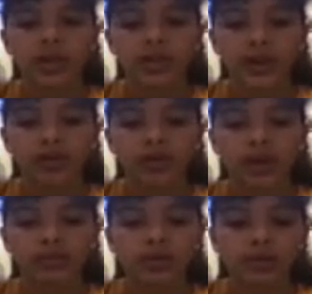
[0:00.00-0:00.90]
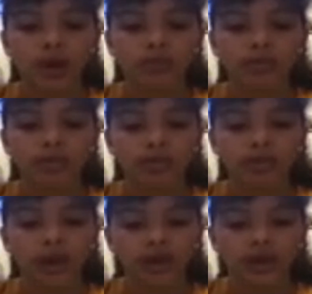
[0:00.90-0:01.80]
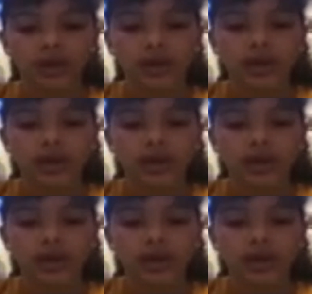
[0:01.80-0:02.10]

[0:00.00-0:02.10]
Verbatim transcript: They don't cut them off when they're talking.